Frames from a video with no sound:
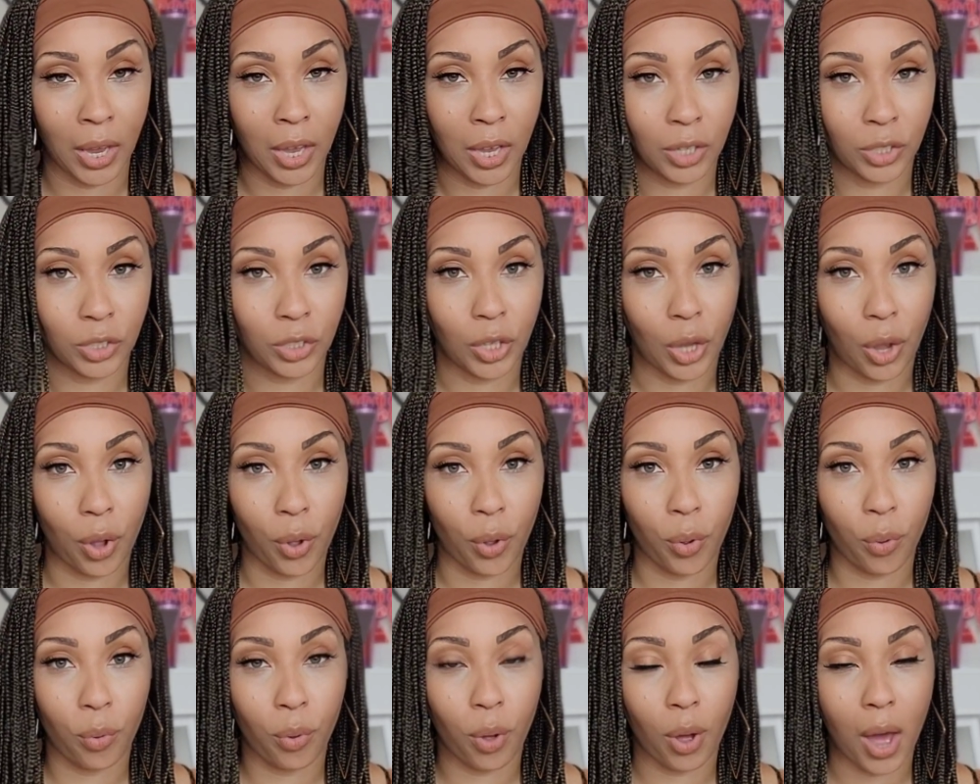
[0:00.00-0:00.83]

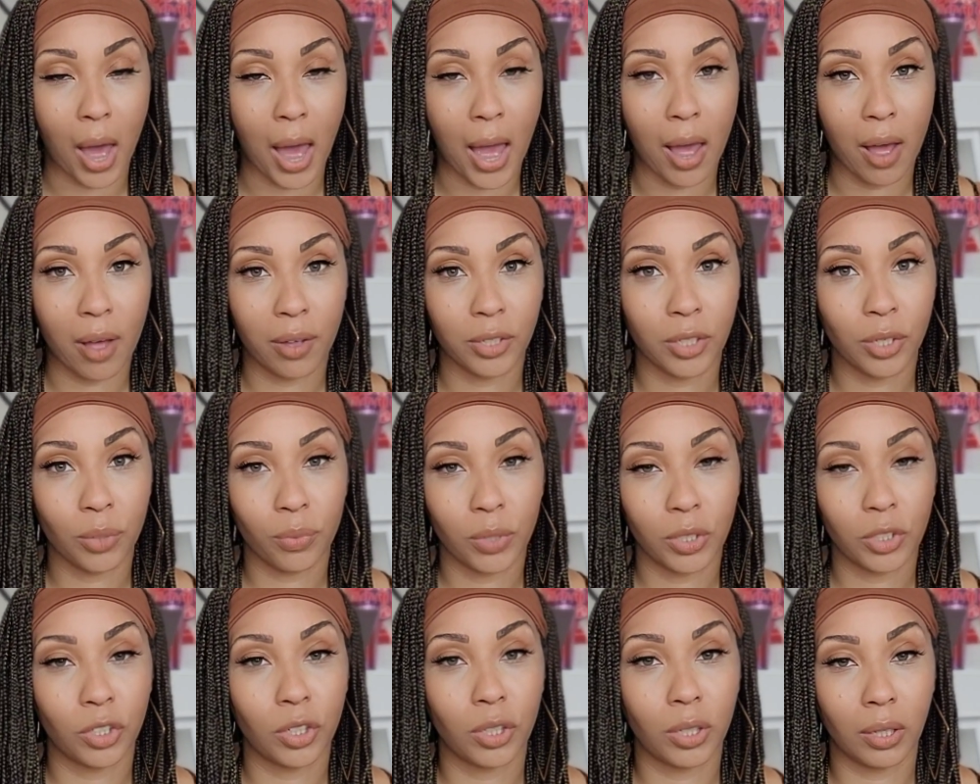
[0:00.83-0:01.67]
So I also
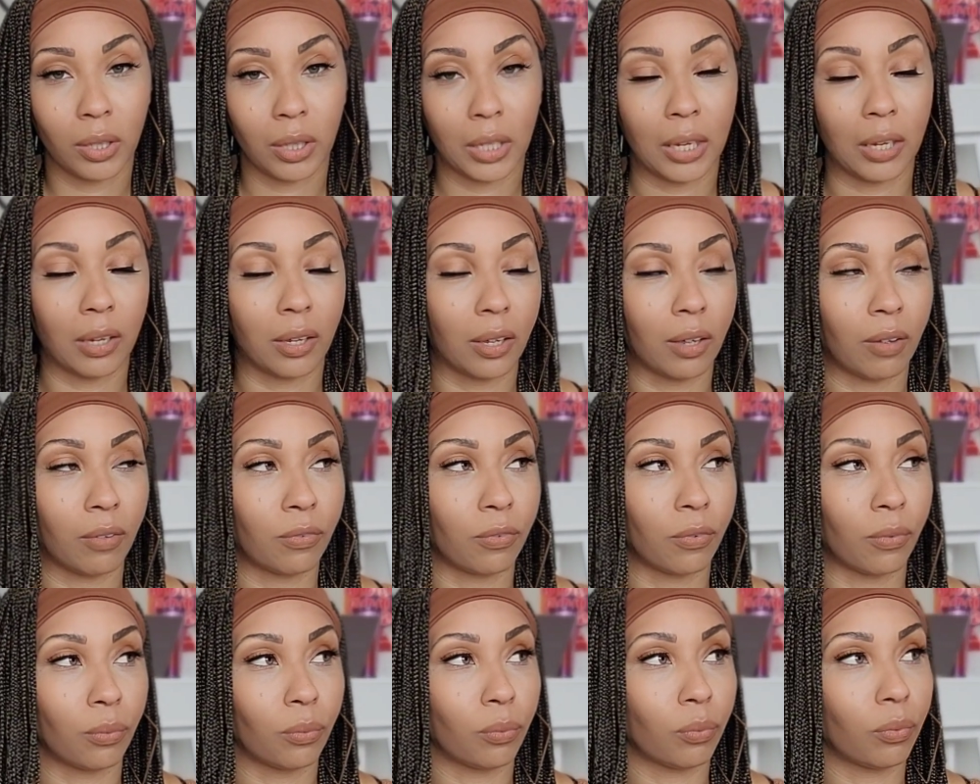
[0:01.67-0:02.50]
want you to think of
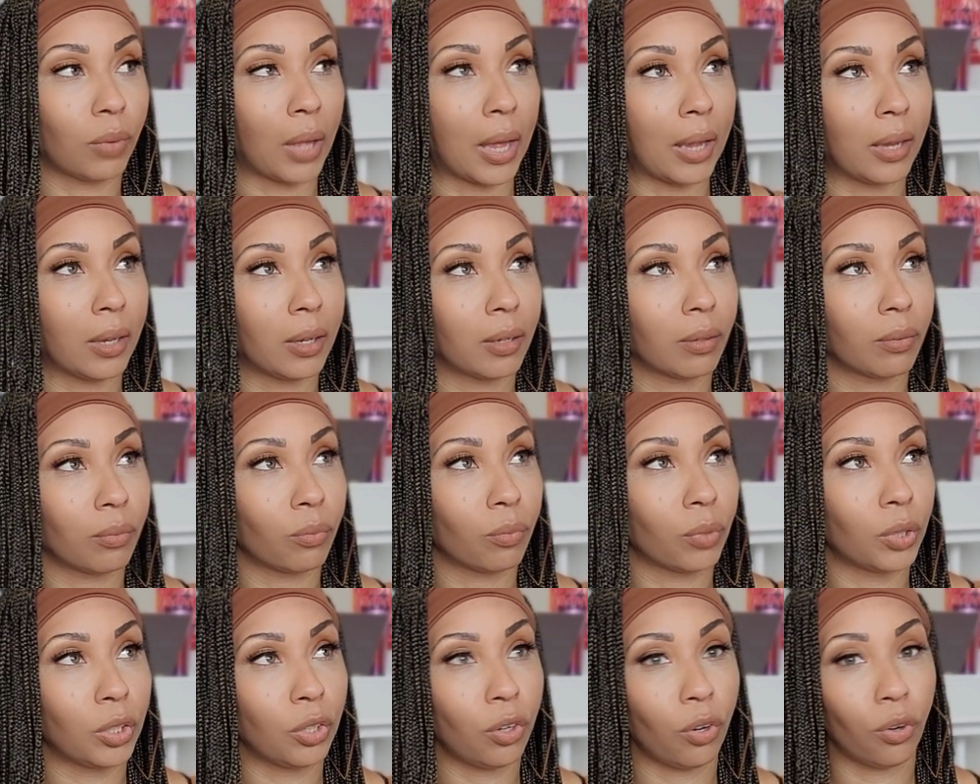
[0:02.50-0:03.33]
like
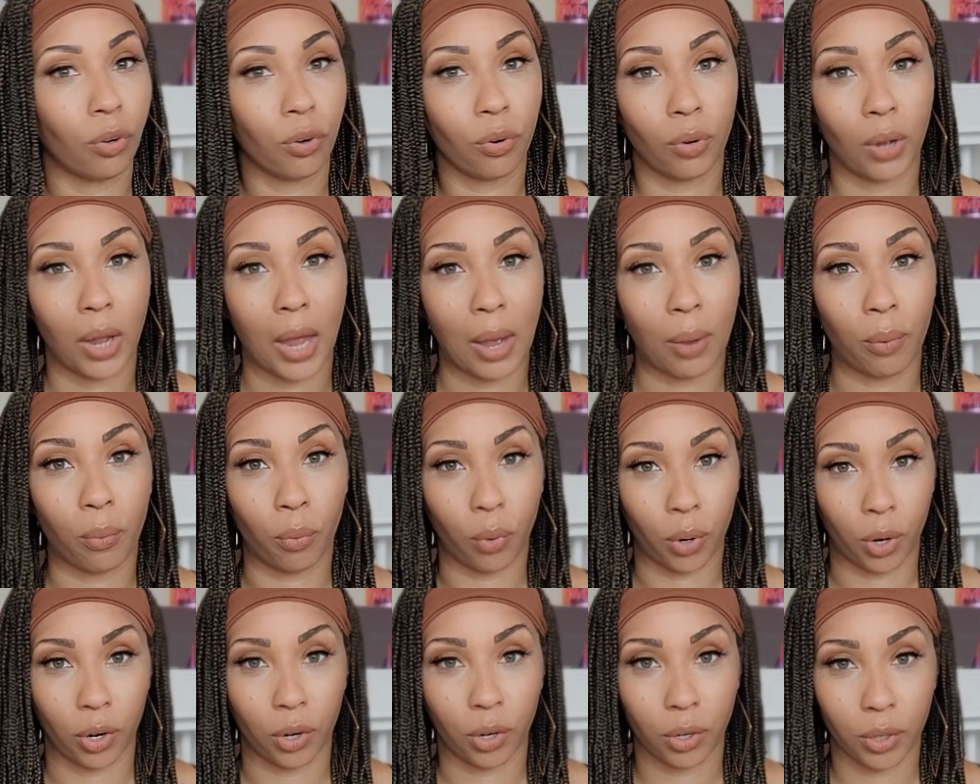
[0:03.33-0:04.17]
when you're at
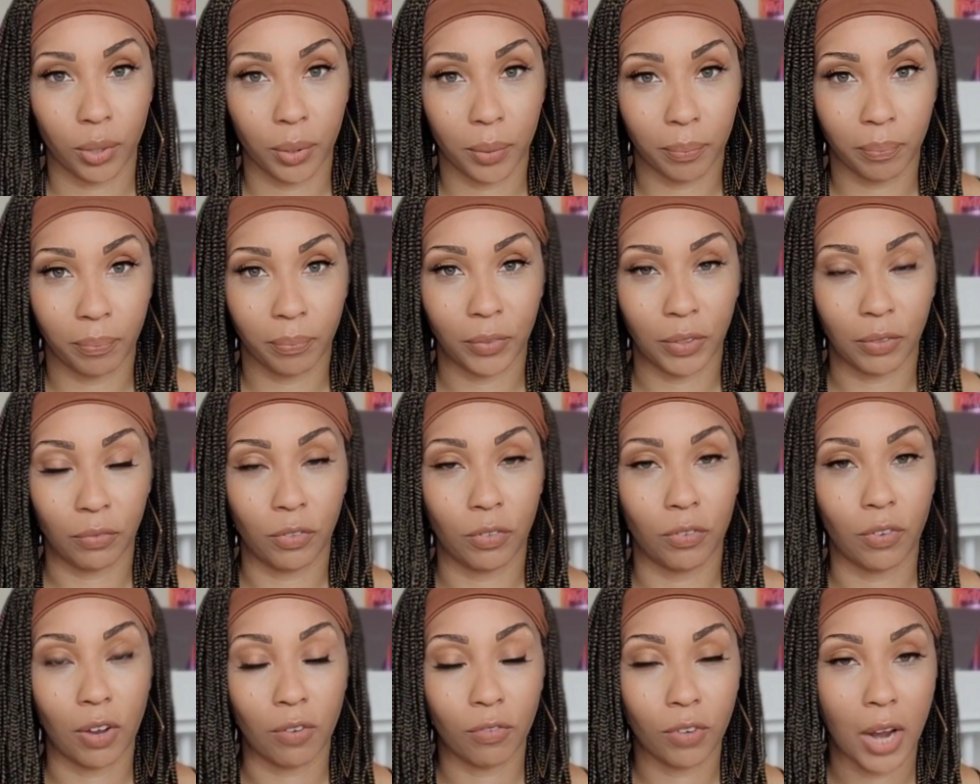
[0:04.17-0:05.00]
work, if
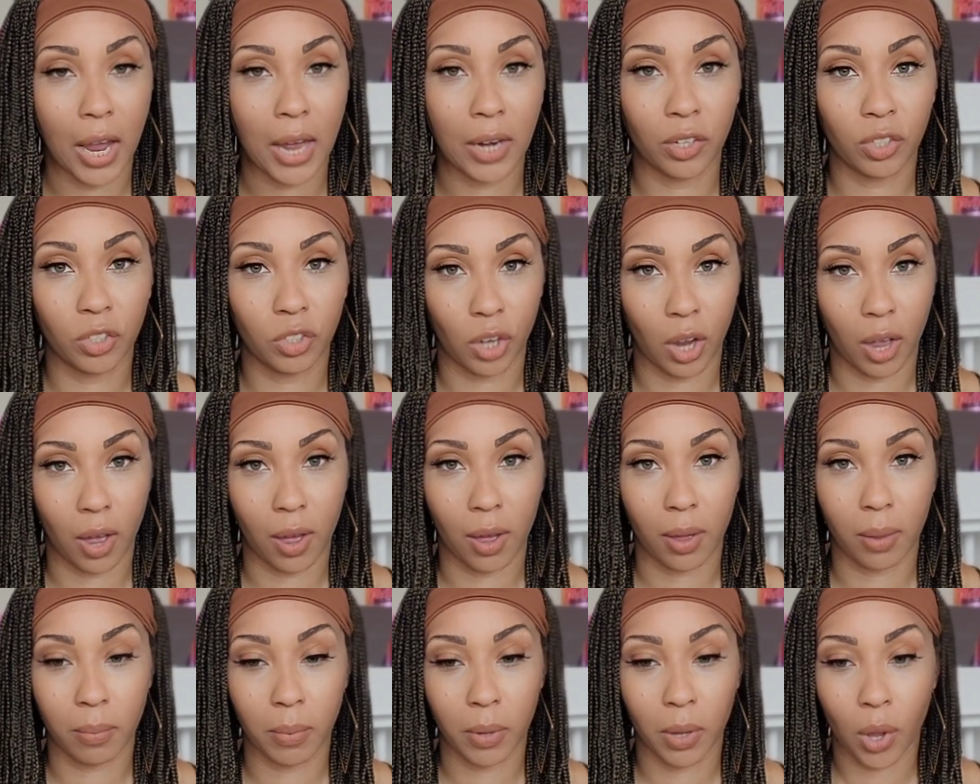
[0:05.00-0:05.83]
you've ever had a
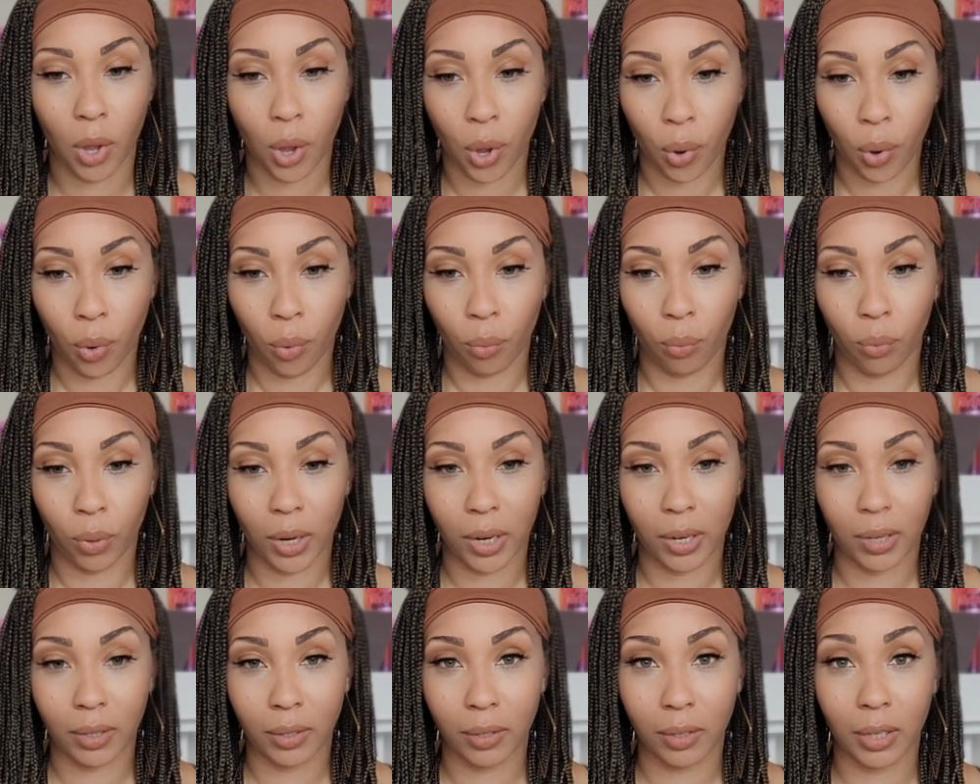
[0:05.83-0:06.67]
job
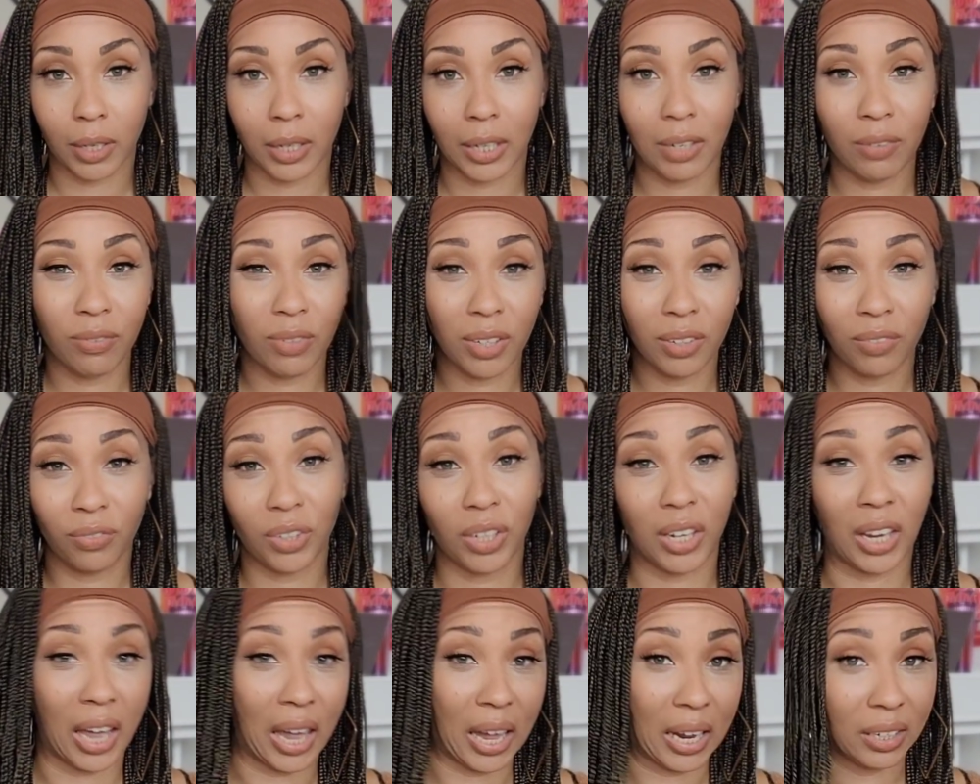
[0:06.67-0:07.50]
where even if you
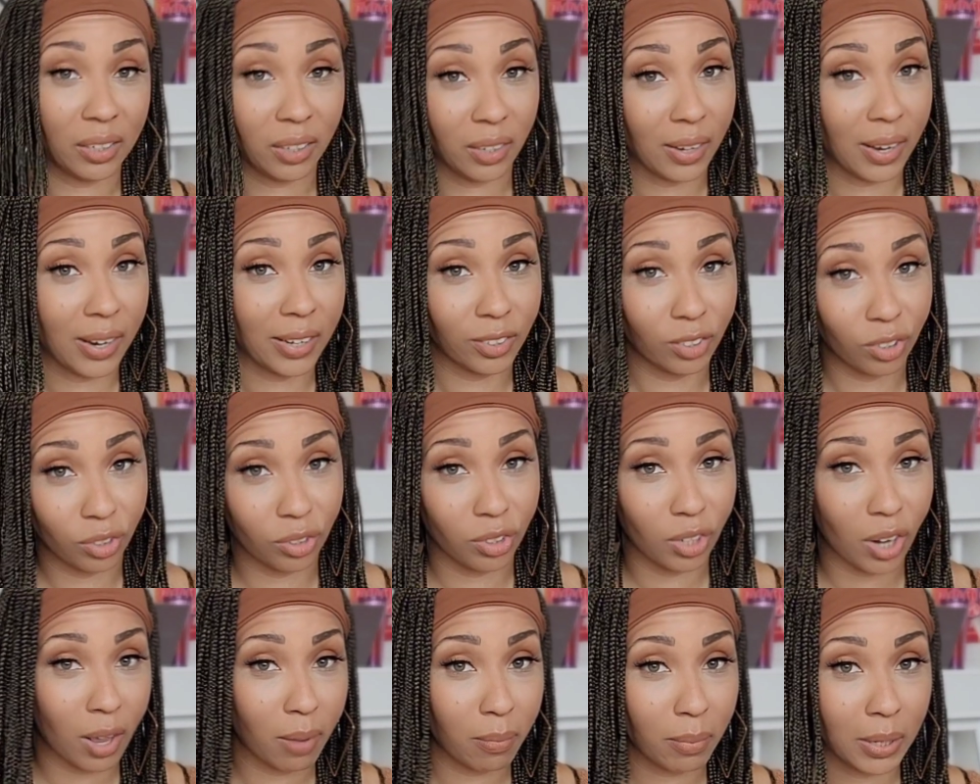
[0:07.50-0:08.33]
kind of liked your
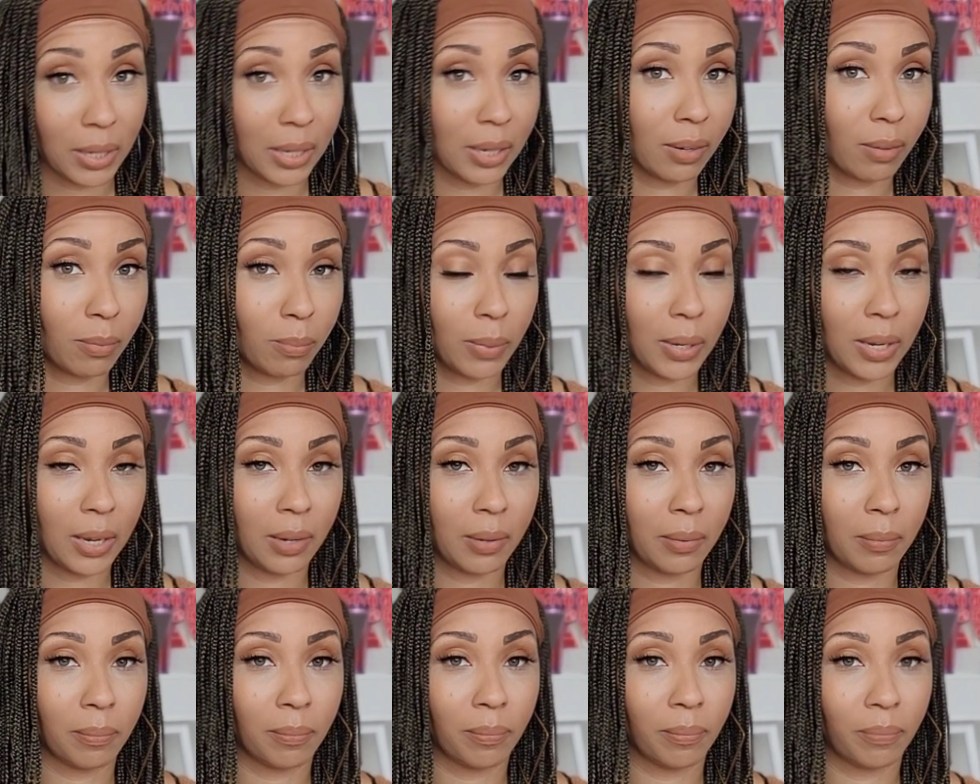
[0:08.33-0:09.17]
job a little bit,